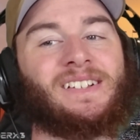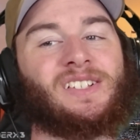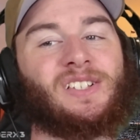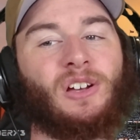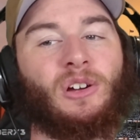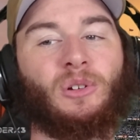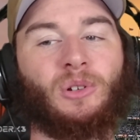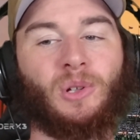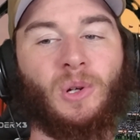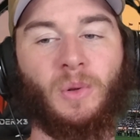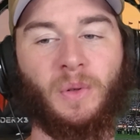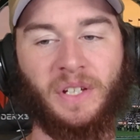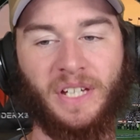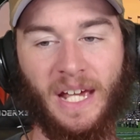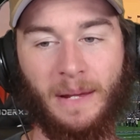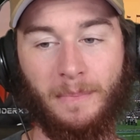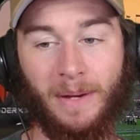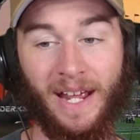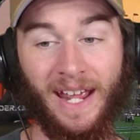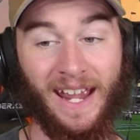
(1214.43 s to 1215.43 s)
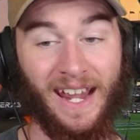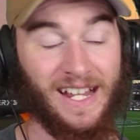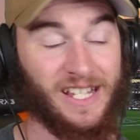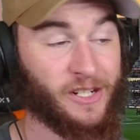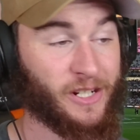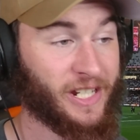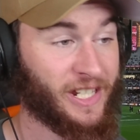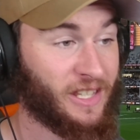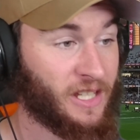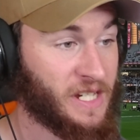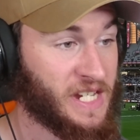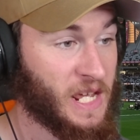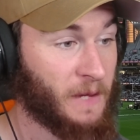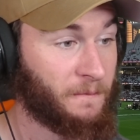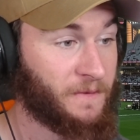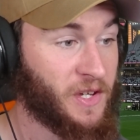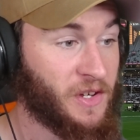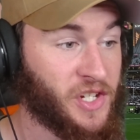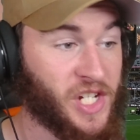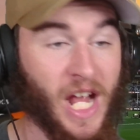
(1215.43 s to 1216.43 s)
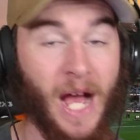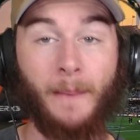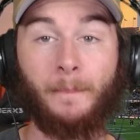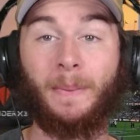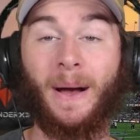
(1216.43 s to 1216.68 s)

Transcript: So cool to get my hands on it in the near future.